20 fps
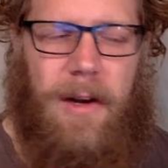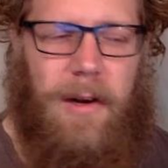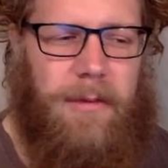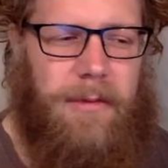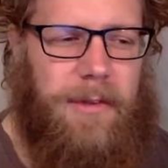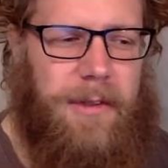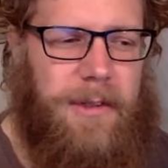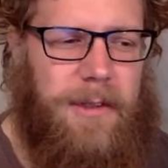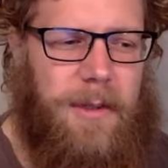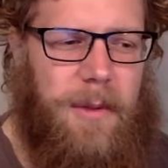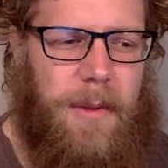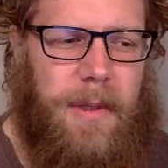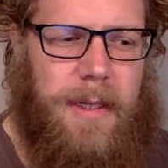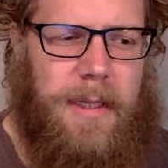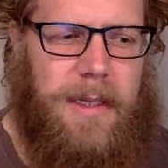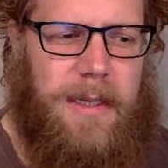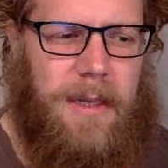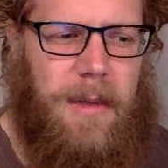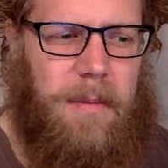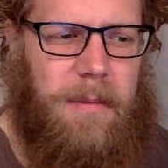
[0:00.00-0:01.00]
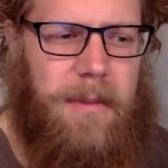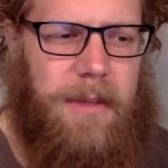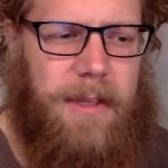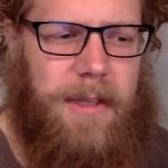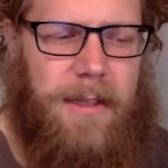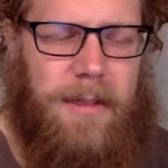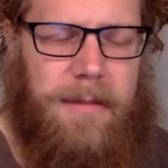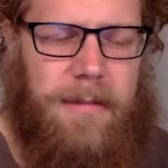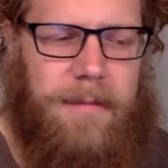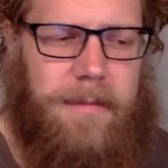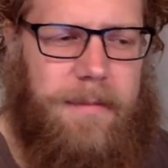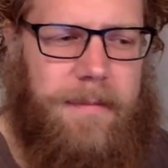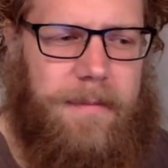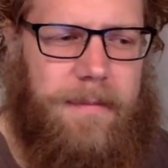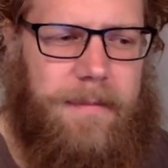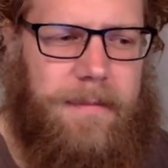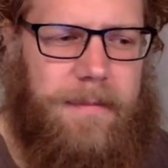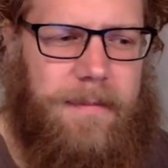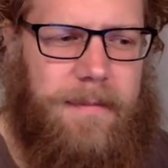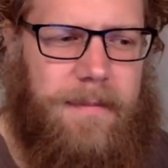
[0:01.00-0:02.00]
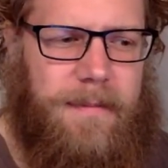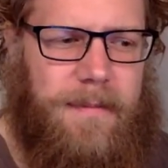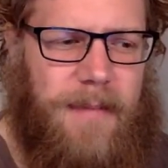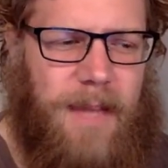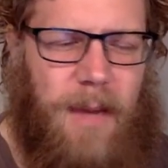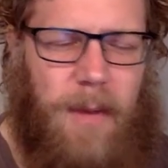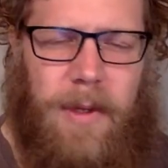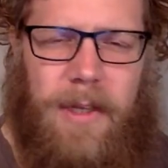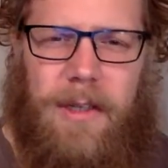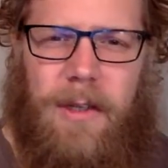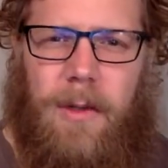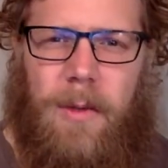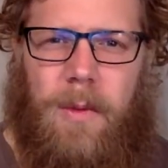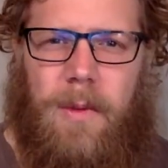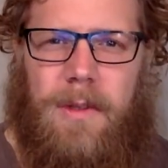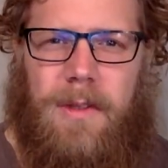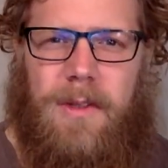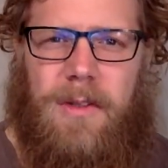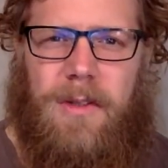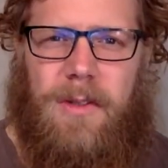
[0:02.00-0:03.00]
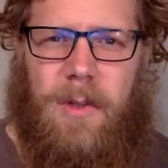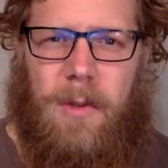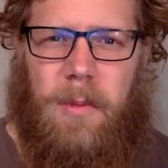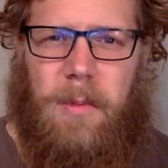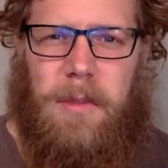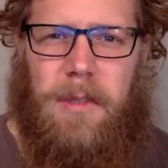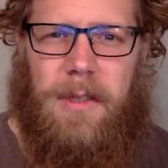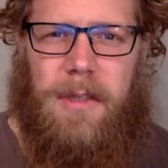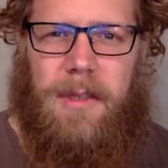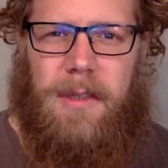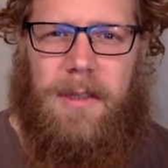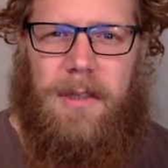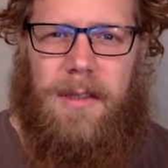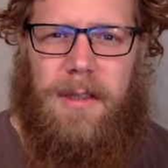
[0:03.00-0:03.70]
or for doing something that we knew was stupid.